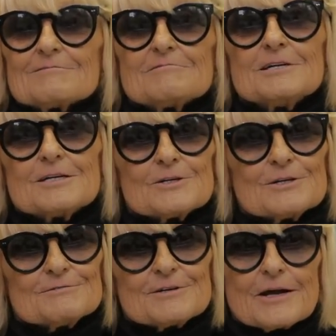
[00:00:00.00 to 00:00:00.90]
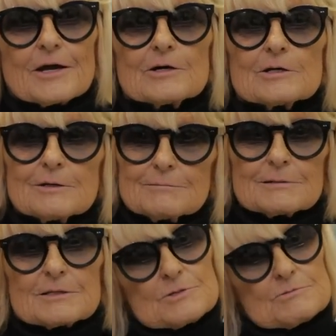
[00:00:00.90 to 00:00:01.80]
really not very good,
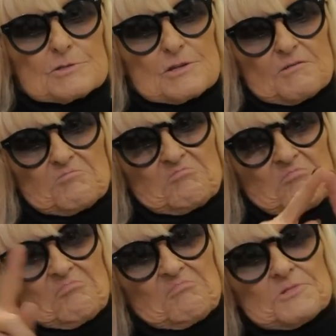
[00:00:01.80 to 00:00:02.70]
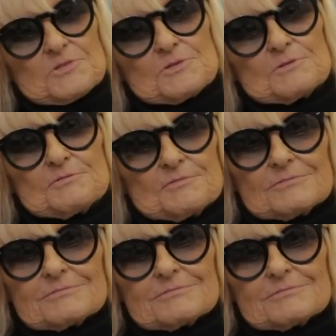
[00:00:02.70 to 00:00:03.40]
because it was a sort of